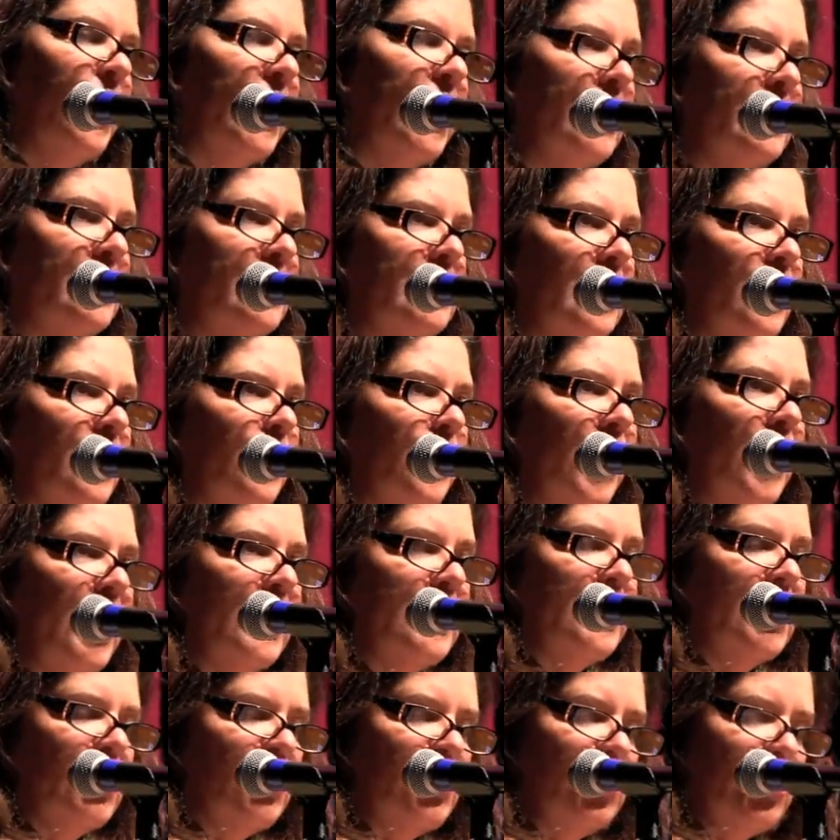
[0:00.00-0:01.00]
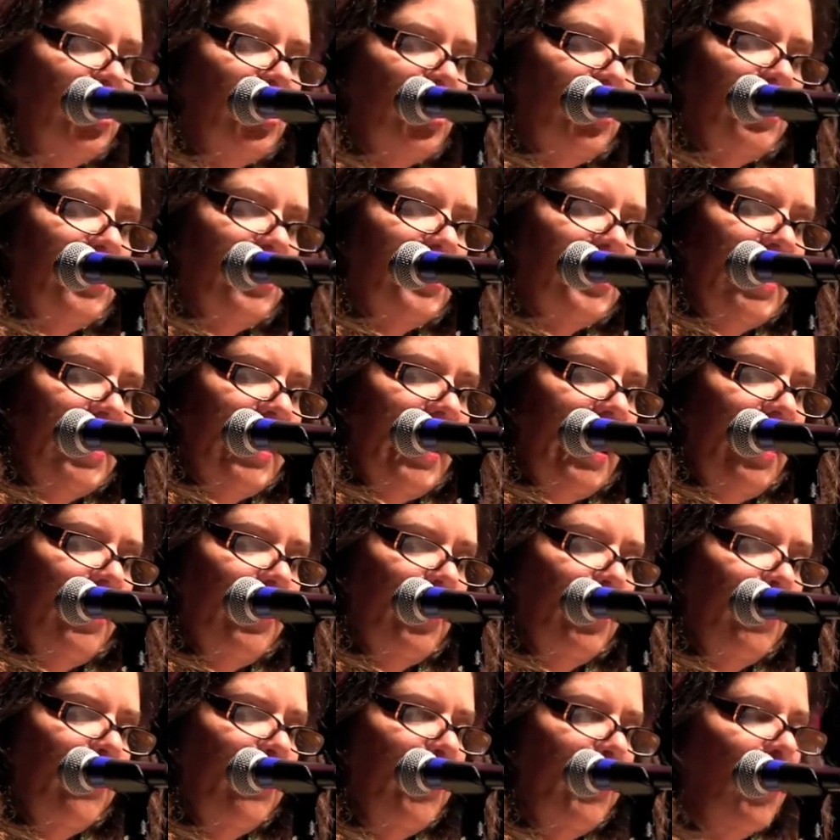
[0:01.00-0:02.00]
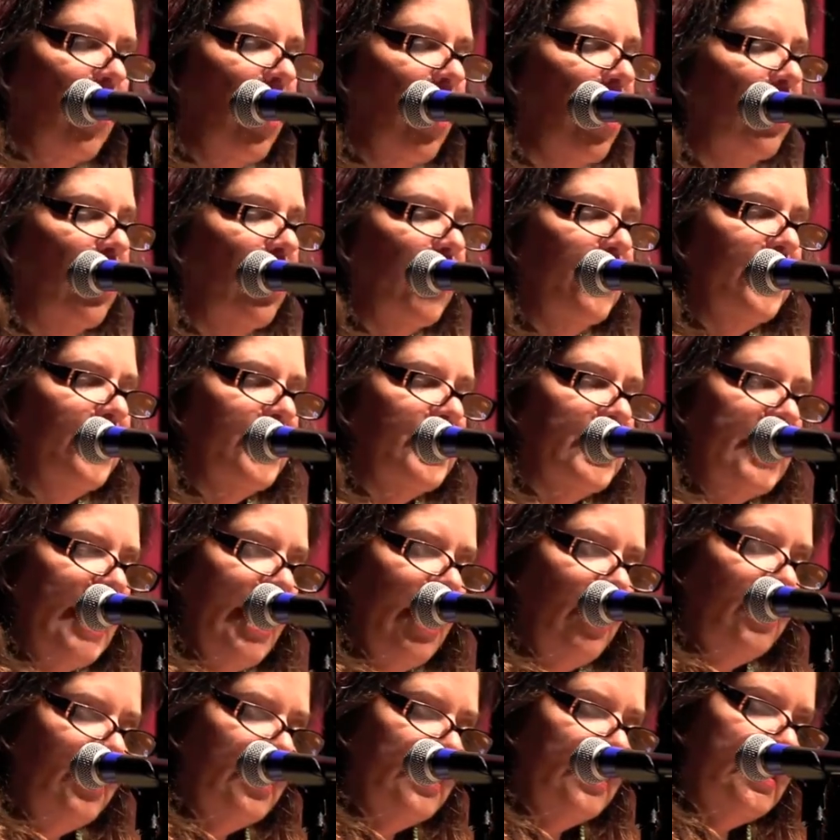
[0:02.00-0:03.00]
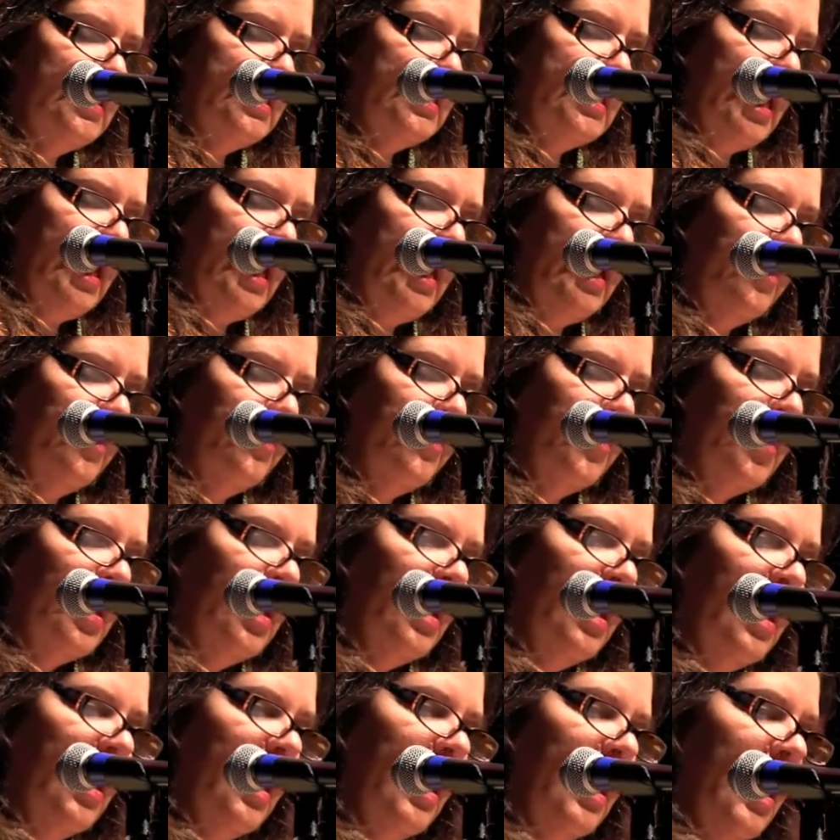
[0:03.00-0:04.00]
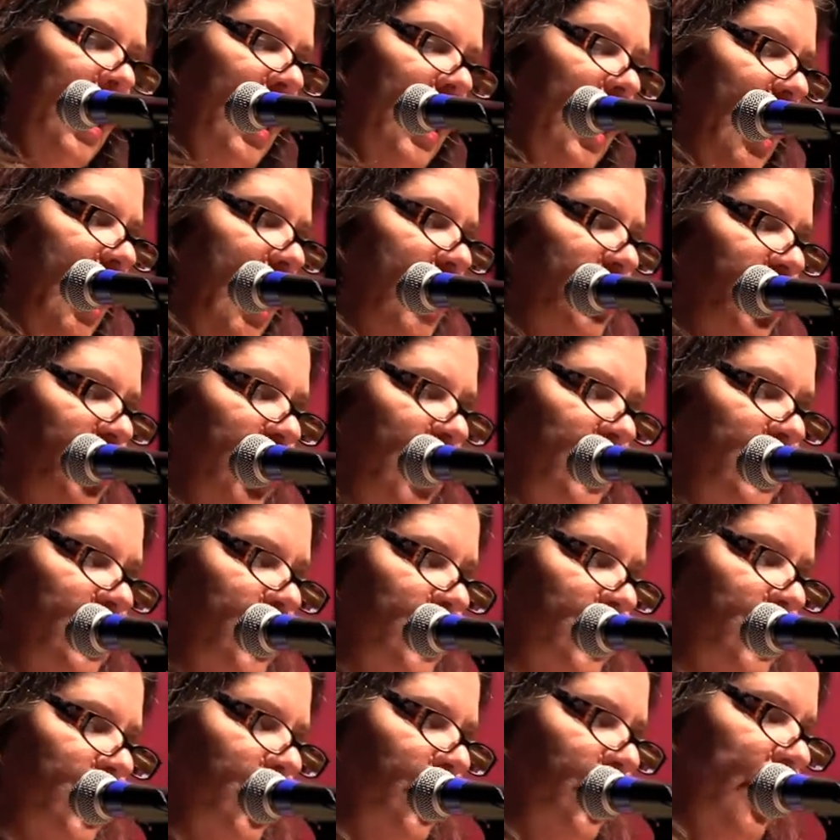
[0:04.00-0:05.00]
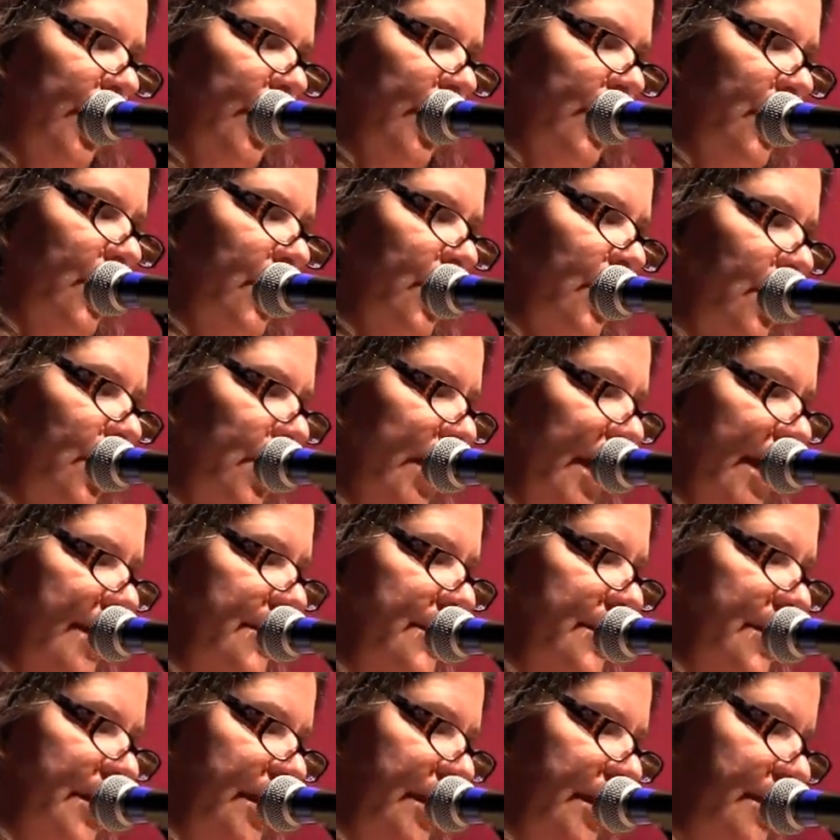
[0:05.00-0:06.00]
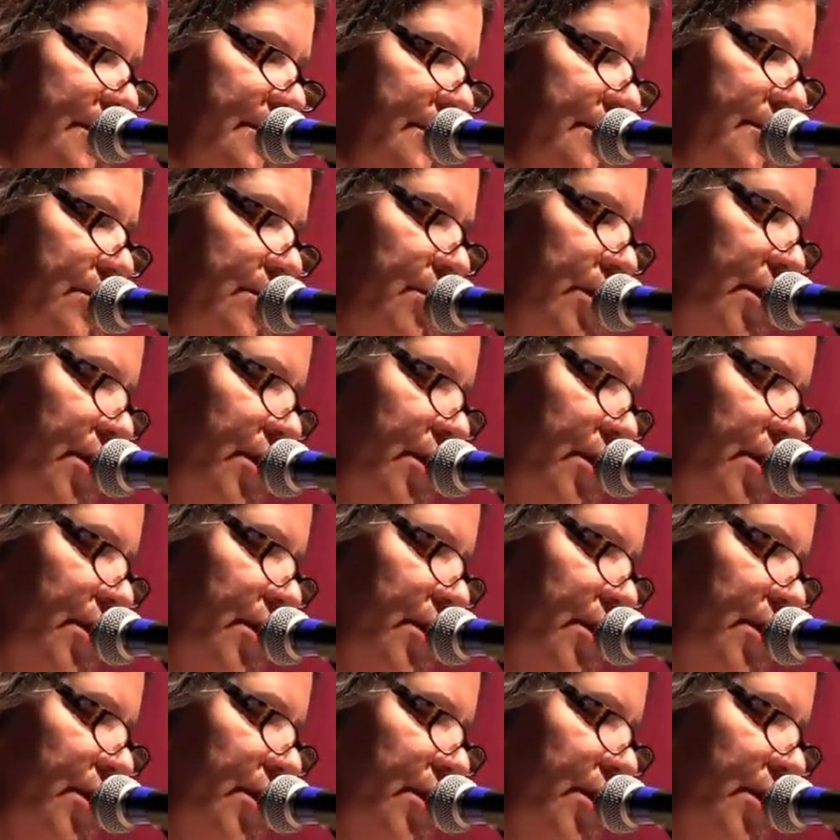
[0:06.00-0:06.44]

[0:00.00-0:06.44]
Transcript: of piecing practitioners together from all over town and state. And just as critical as this